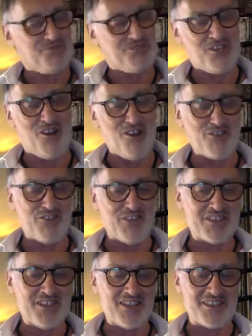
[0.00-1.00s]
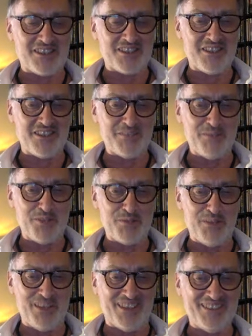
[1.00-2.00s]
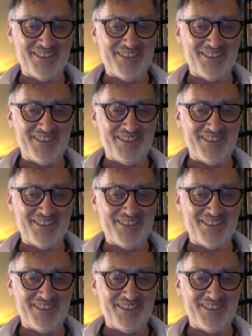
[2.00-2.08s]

dark fantastic sounded much better.